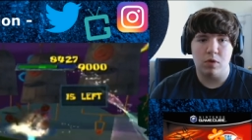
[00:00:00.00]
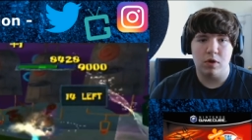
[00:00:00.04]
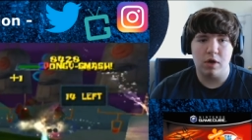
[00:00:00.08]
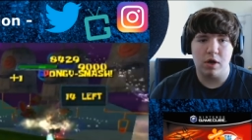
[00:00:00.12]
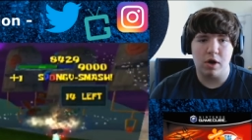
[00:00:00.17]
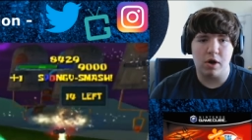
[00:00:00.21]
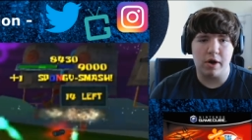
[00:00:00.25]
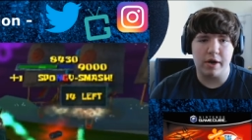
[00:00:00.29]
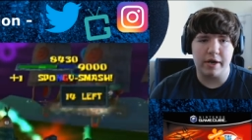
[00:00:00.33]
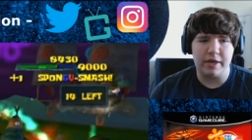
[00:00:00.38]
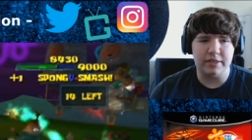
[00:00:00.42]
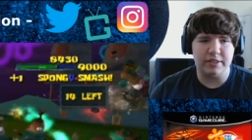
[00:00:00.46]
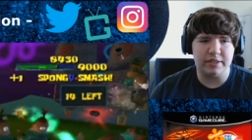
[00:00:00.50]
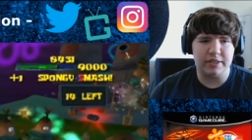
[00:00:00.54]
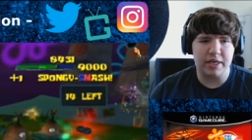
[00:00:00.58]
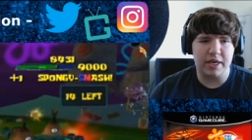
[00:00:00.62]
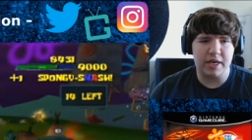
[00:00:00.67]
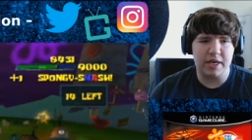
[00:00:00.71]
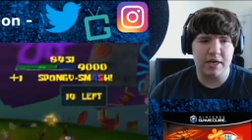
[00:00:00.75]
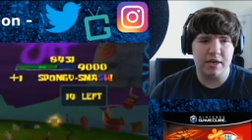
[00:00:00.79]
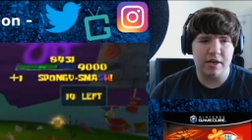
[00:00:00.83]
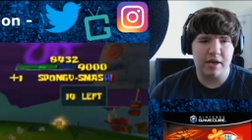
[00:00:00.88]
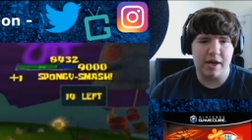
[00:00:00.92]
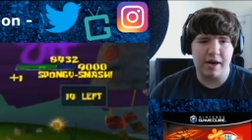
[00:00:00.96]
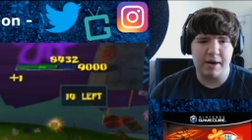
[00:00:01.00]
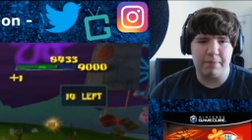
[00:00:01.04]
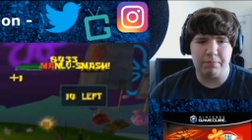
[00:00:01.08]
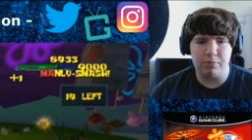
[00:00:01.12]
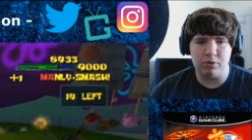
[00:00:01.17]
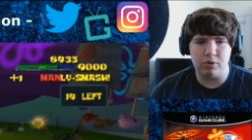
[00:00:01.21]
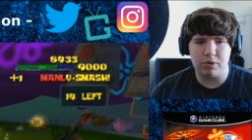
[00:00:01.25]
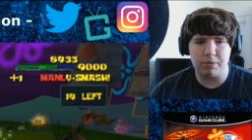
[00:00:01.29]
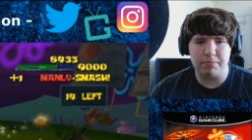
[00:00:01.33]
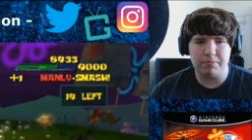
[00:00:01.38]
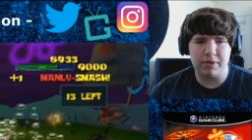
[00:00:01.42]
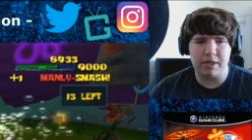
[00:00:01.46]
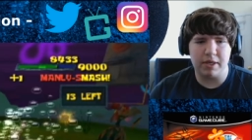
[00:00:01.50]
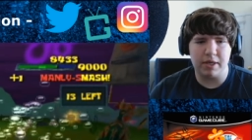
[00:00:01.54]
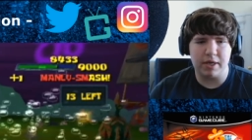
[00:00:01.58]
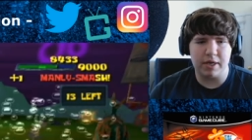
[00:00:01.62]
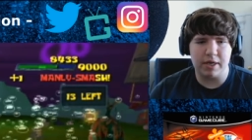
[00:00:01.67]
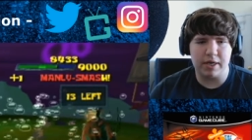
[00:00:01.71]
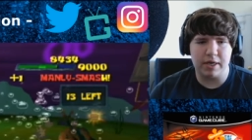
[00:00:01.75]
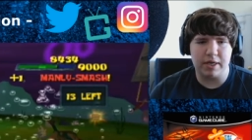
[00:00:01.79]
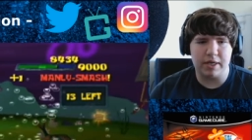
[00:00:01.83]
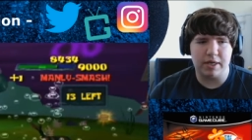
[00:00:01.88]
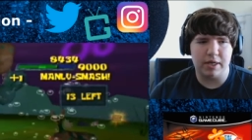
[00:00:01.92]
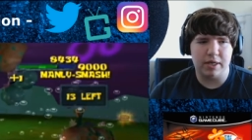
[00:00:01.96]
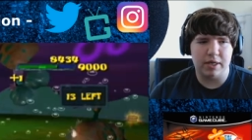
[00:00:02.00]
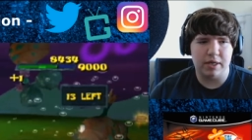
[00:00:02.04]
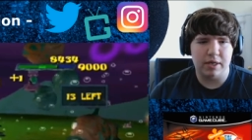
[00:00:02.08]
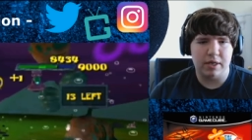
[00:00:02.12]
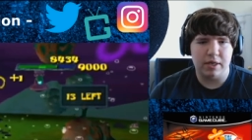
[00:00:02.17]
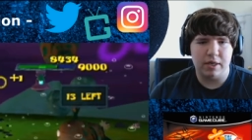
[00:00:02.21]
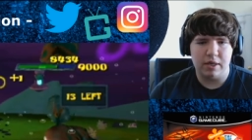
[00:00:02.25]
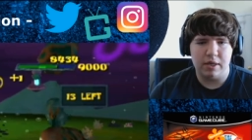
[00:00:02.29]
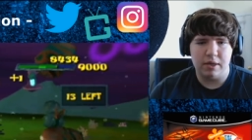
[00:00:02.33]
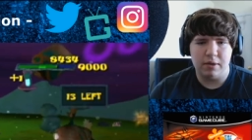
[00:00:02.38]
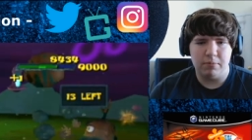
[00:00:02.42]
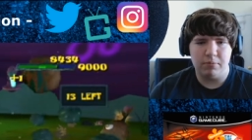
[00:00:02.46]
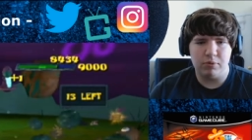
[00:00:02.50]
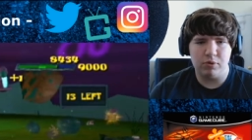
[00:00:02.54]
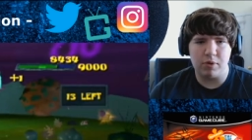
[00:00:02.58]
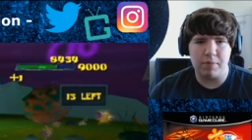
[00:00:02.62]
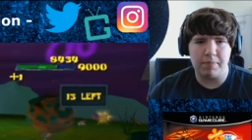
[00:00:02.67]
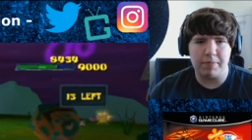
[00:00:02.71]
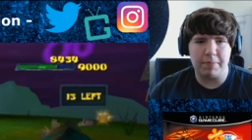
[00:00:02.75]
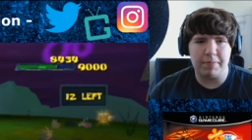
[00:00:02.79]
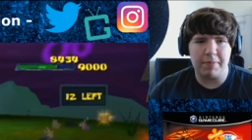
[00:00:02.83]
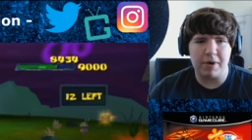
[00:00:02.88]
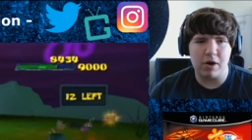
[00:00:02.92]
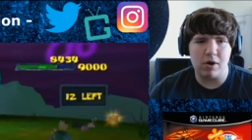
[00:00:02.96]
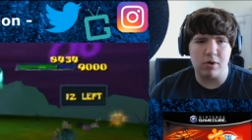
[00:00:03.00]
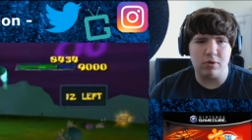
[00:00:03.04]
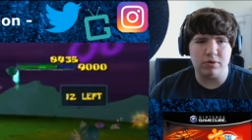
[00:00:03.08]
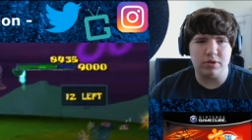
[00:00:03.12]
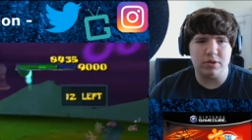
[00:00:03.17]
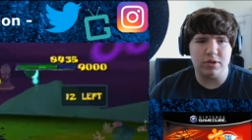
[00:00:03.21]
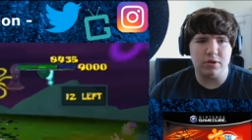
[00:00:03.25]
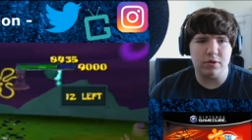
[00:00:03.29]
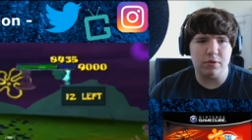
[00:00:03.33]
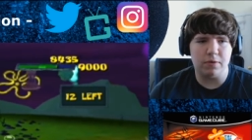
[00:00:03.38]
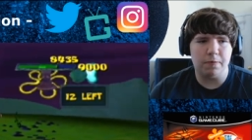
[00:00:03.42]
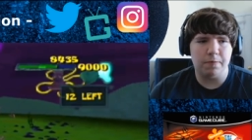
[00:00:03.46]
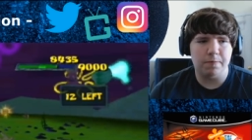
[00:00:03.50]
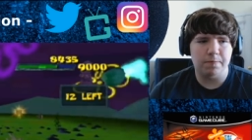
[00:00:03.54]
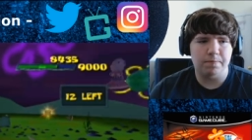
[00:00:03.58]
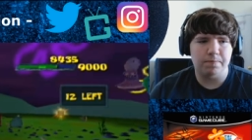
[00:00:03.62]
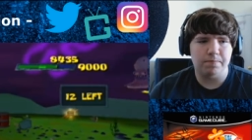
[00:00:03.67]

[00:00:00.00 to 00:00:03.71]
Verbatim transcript: Alright, he's dead. And it blew up the blew up the barrel too.